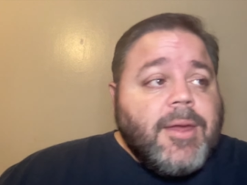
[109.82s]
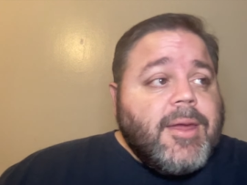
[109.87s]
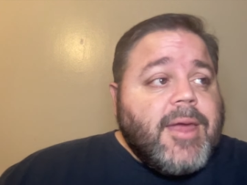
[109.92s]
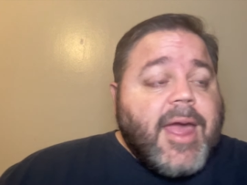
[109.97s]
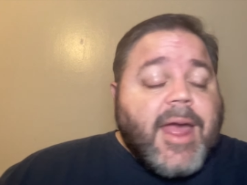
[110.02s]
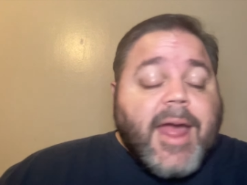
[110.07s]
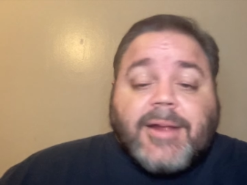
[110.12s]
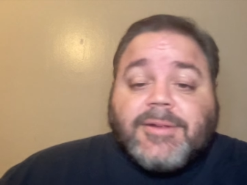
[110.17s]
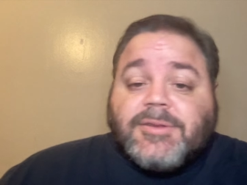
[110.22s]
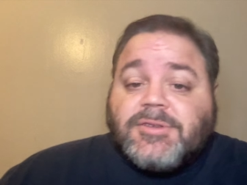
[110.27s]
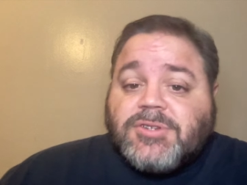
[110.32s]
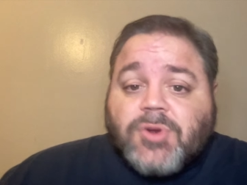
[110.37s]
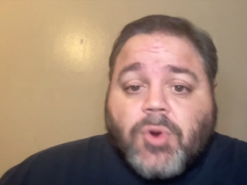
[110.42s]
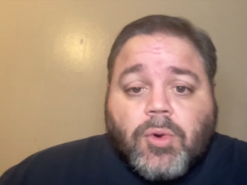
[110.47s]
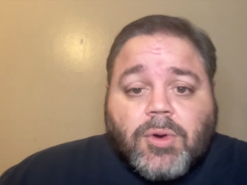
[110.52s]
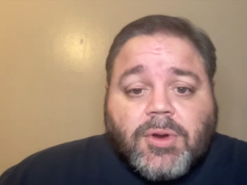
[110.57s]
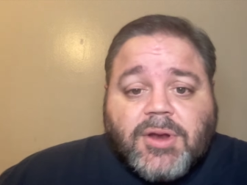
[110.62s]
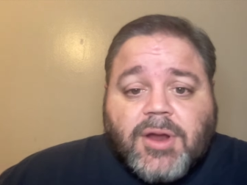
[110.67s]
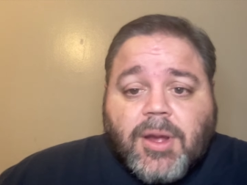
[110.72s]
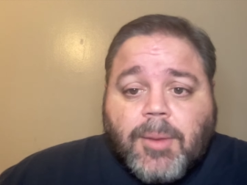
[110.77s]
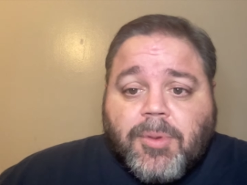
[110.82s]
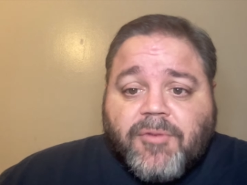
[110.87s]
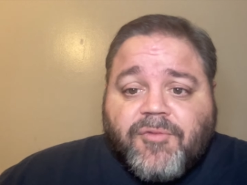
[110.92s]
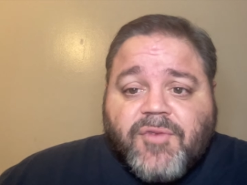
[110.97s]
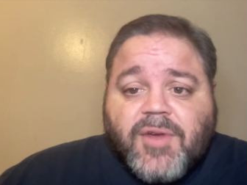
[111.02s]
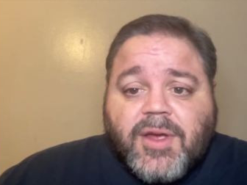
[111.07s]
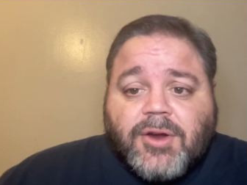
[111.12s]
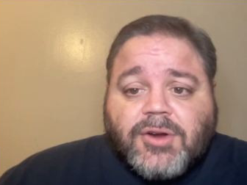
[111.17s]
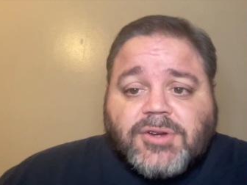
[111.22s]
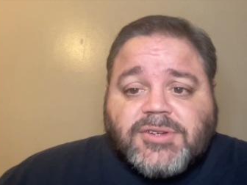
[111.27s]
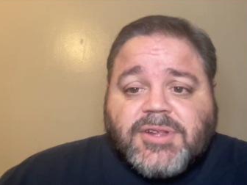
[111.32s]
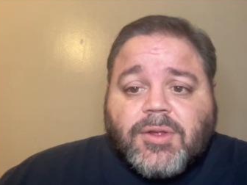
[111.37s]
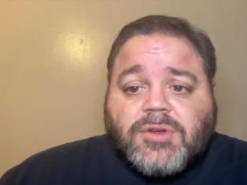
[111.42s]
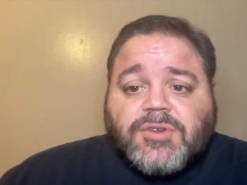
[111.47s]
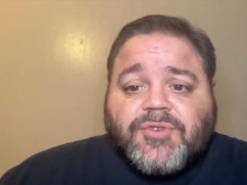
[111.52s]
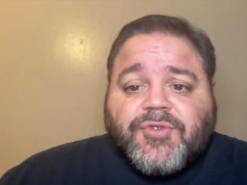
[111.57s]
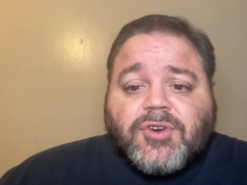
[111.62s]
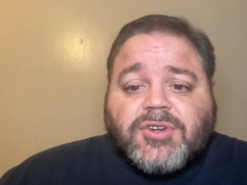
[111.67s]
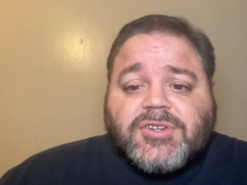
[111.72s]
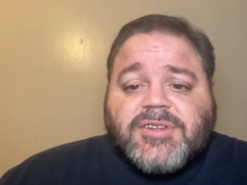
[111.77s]
hadn't scored in double figures in
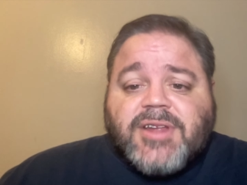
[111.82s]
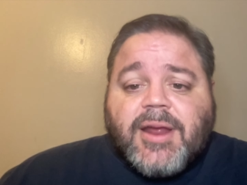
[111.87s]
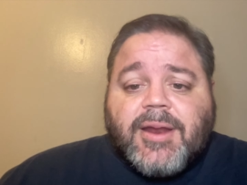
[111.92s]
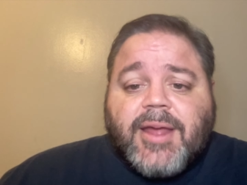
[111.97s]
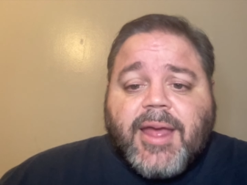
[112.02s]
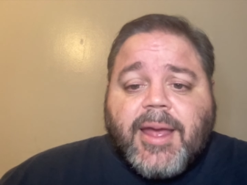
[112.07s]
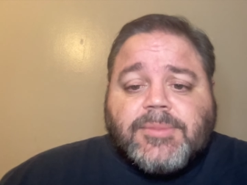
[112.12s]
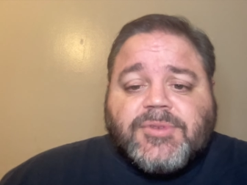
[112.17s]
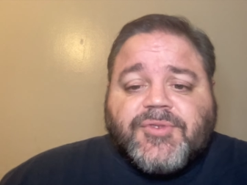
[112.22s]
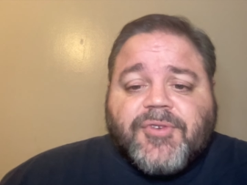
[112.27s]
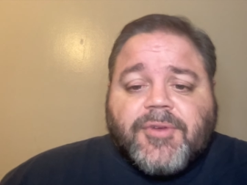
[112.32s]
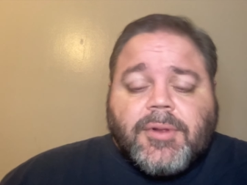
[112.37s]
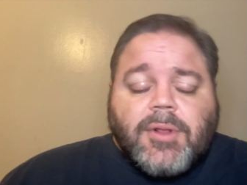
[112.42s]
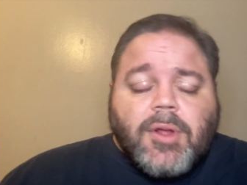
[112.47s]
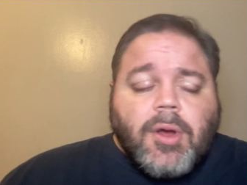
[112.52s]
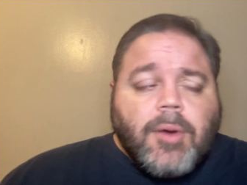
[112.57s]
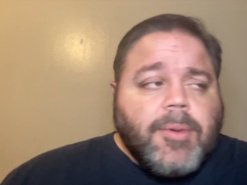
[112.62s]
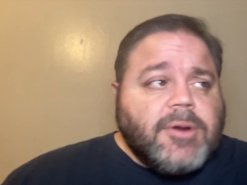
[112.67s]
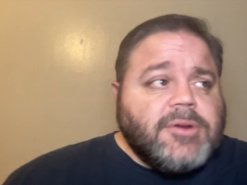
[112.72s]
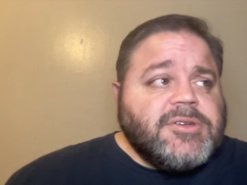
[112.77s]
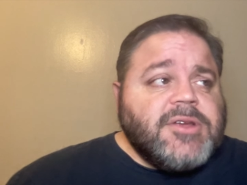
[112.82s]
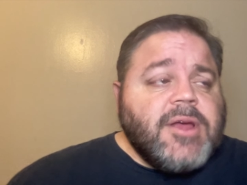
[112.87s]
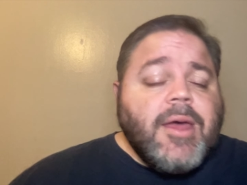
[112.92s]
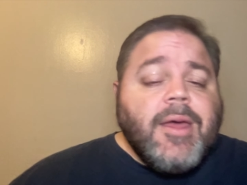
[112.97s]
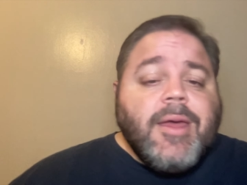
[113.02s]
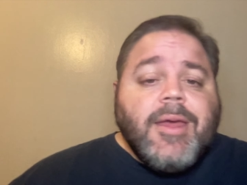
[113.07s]
those first 10 games for the Lobos.